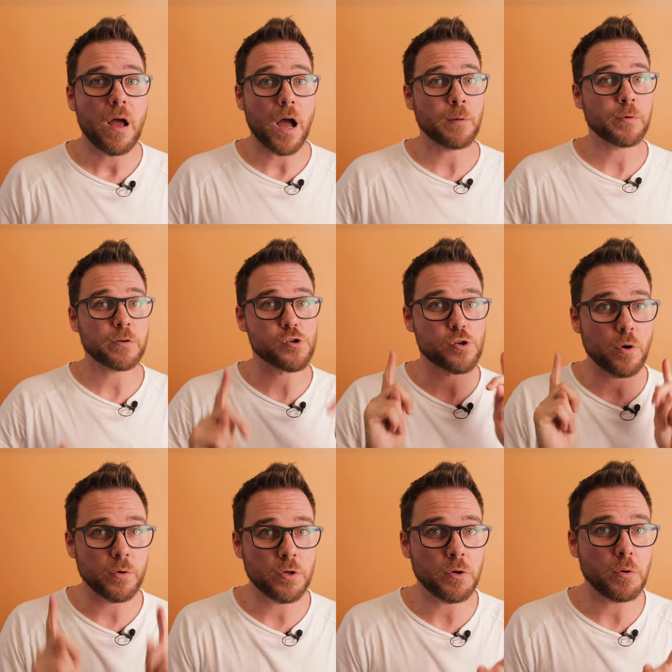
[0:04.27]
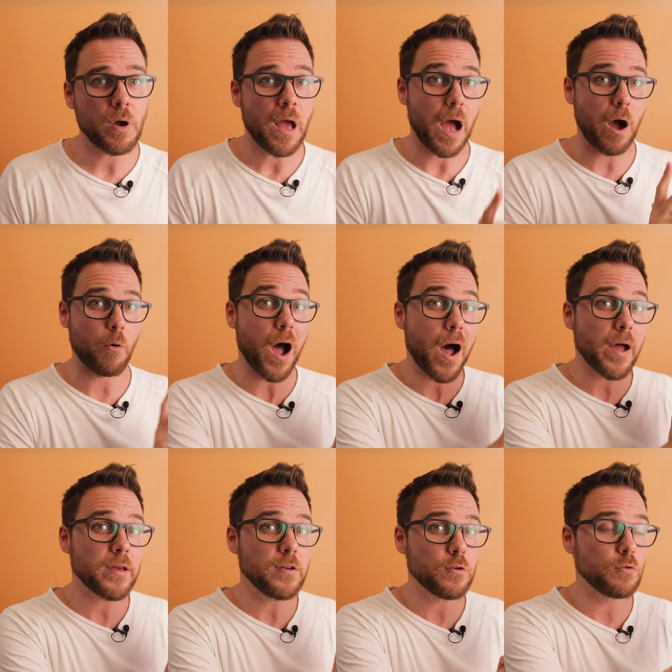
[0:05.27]
I'm gonna show you how I
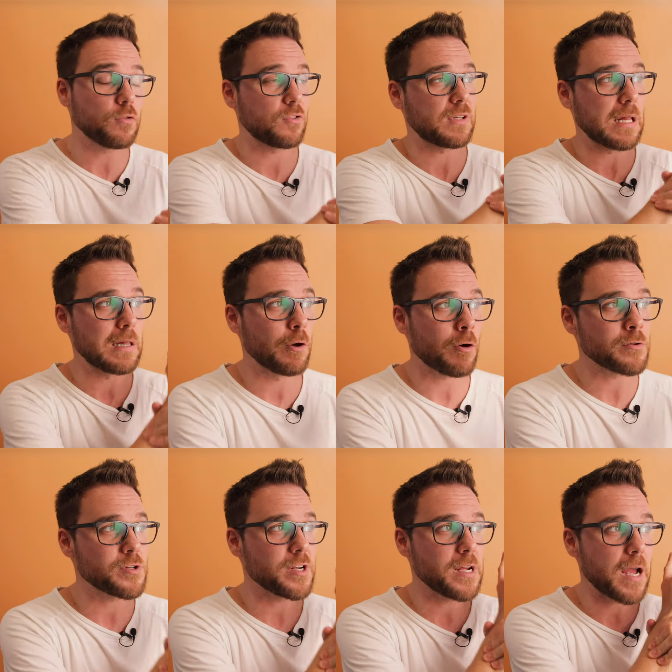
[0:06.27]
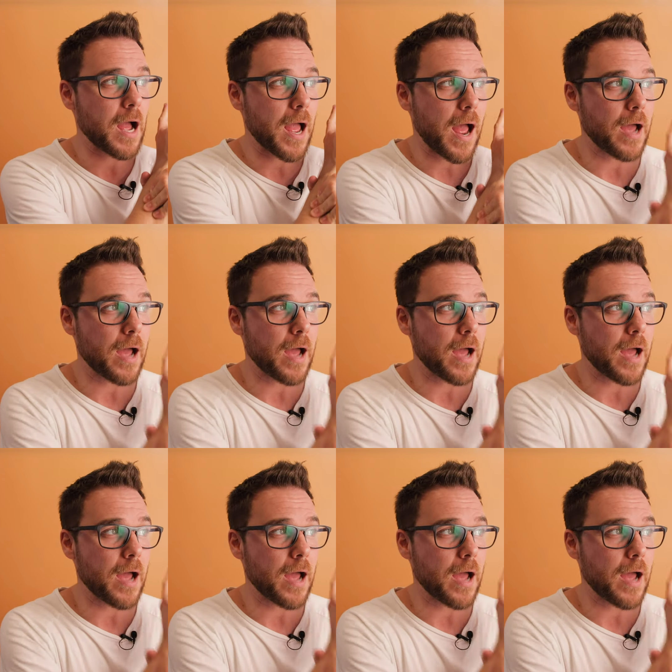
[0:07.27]
use the laundry